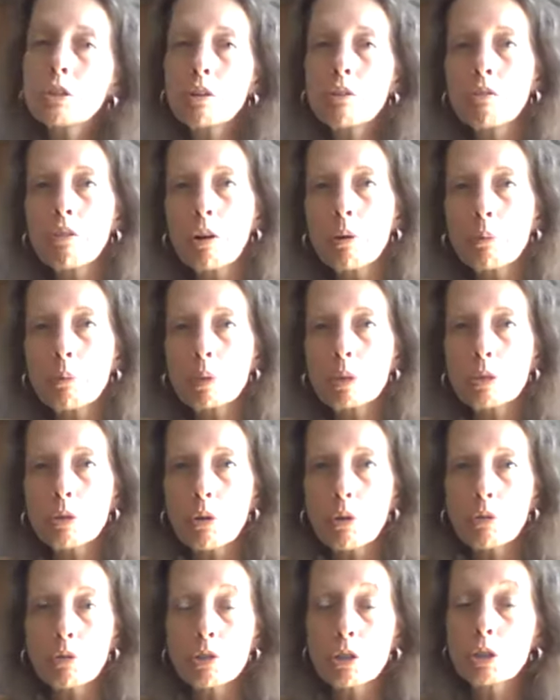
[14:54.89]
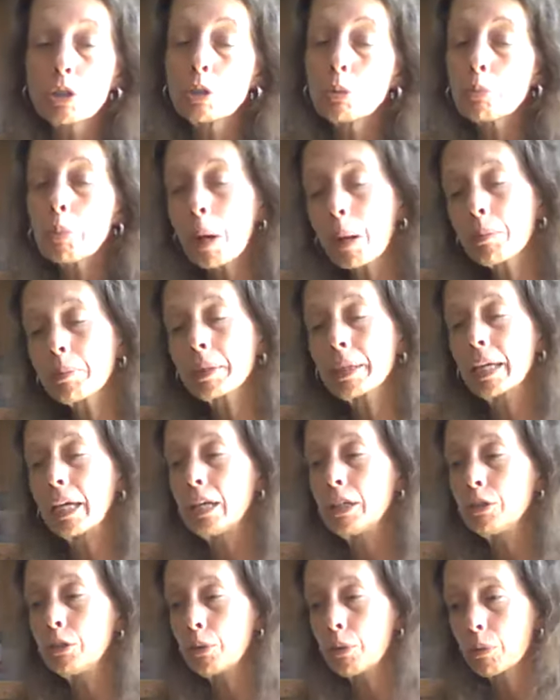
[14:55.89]
of our results. And you probably
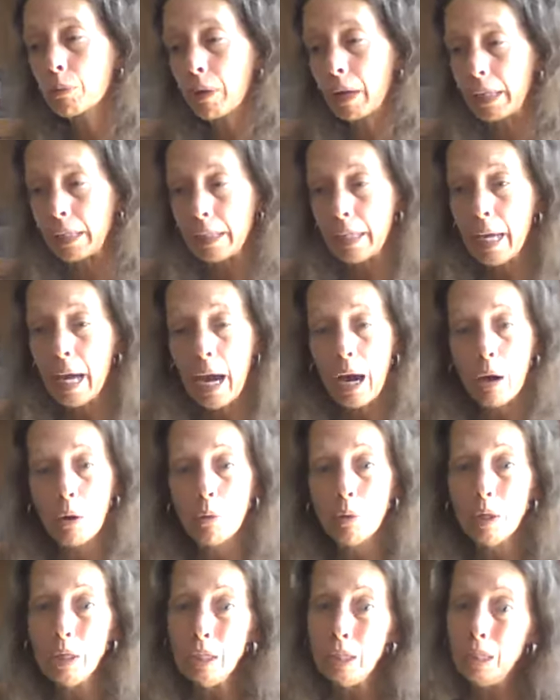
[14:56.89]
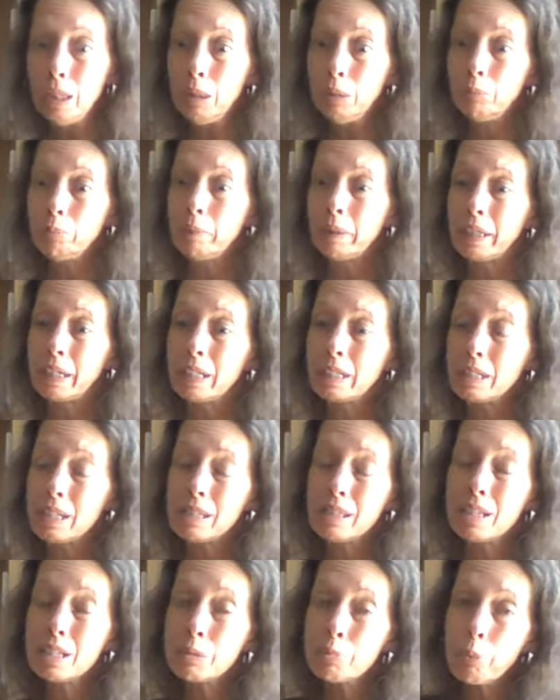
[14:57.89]
can't do it right now because at
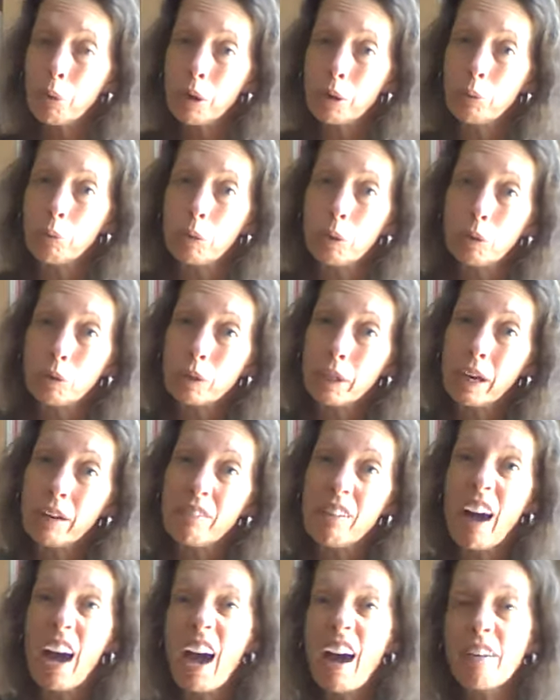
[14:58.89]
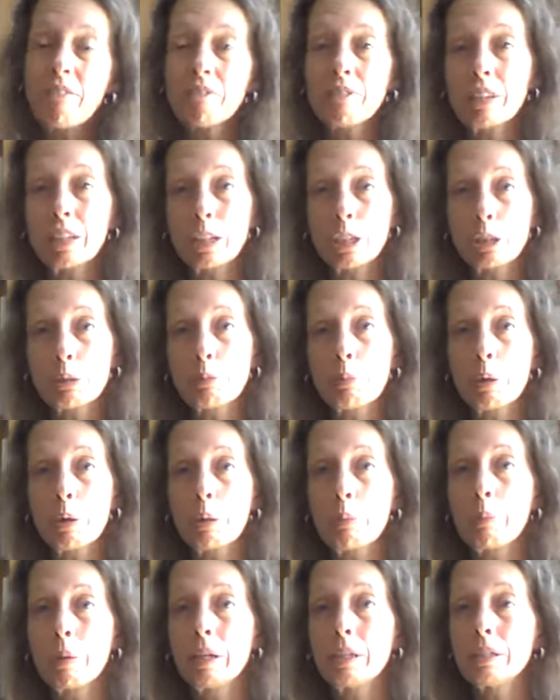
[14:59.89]
this point we only have half the
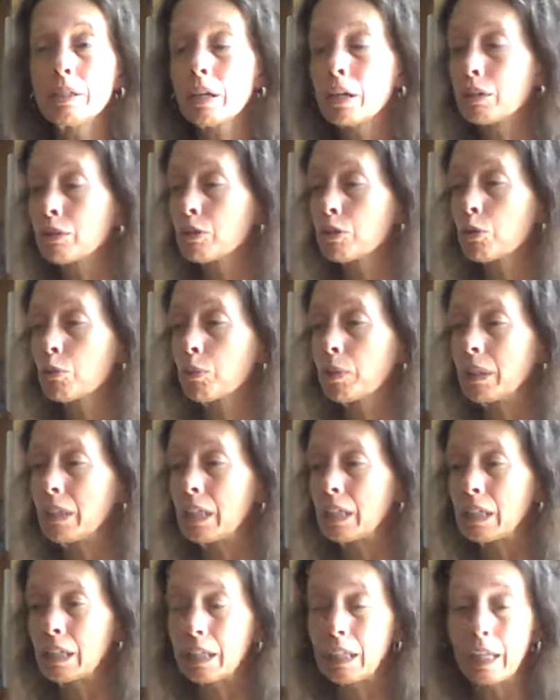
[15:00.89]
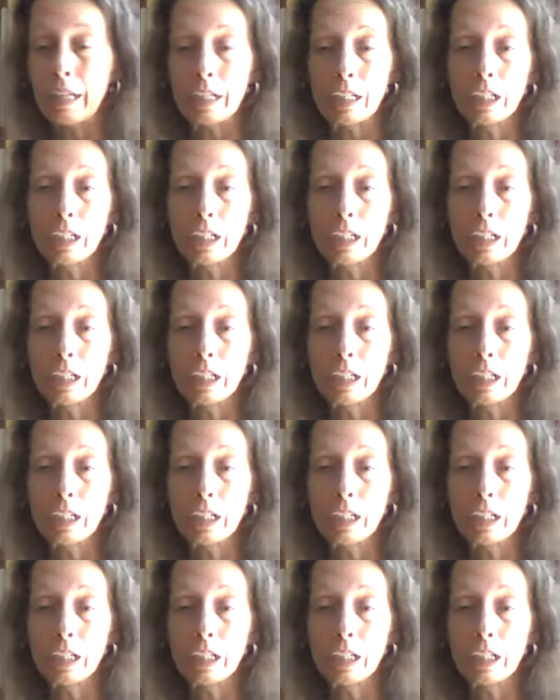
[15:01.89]
experiment done, so we need to let it